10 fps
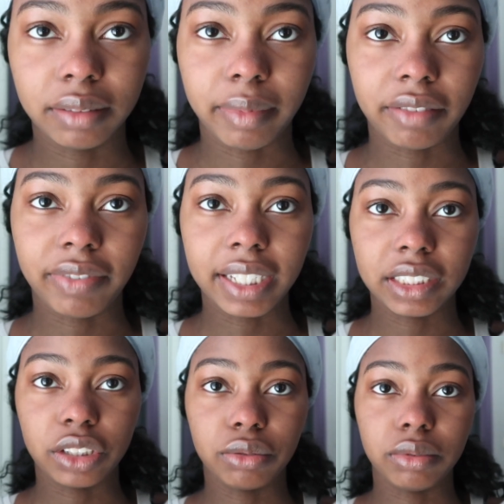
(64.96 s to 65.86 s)
My face
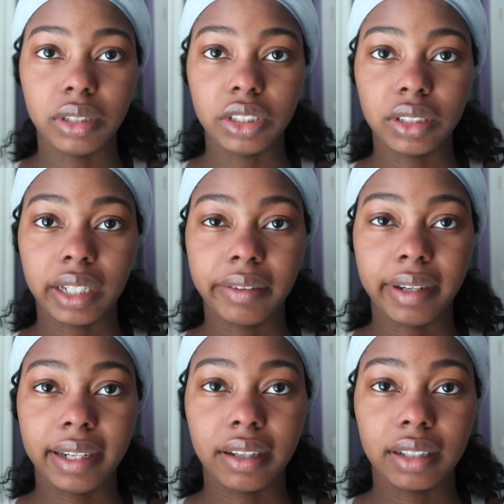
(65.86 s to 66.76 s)
is really dry
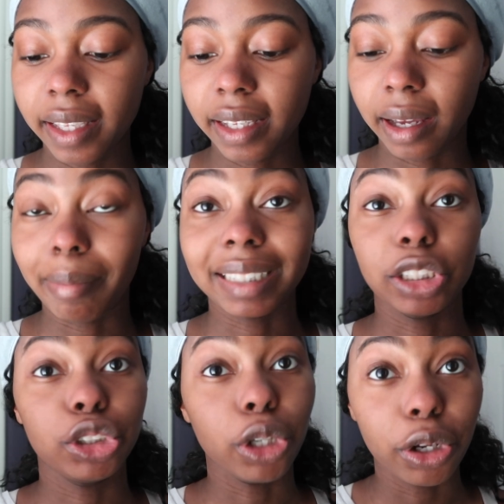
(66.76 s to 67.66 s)
right now. I'm about
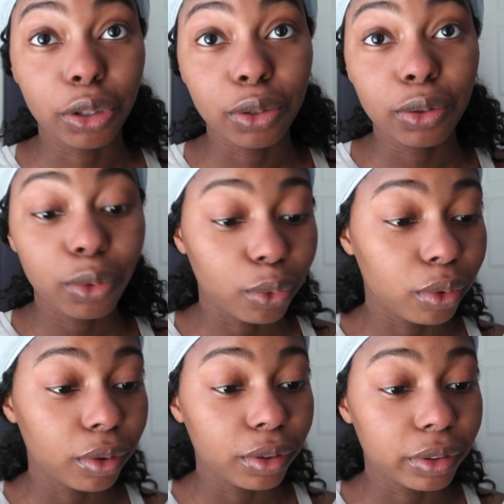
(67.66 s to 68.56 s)
to show you
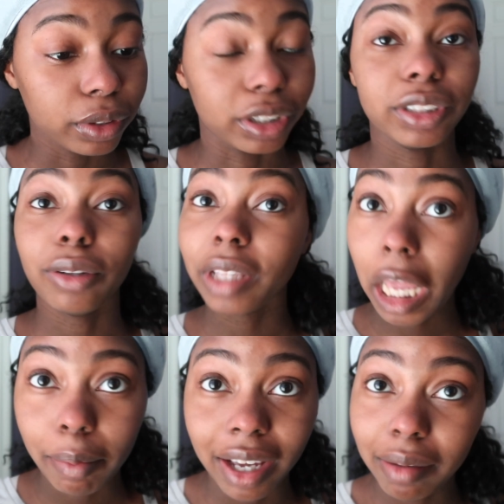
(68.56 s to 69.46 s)
the stuff that
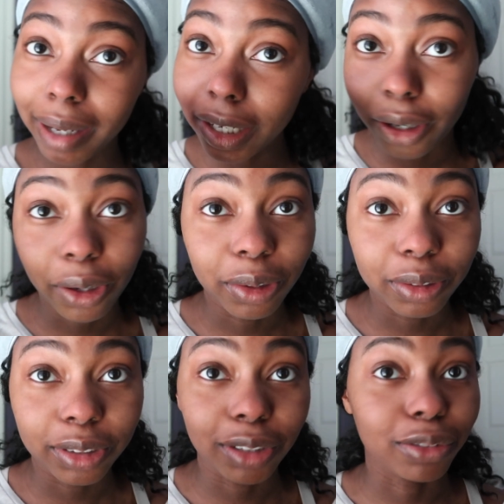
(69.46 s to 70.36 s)
came out of my
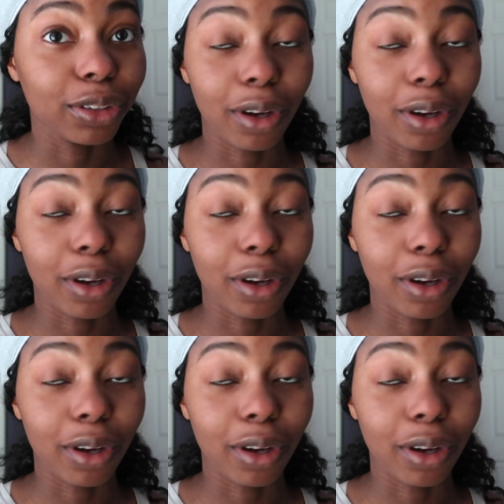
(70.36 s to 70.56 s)
nose. So if you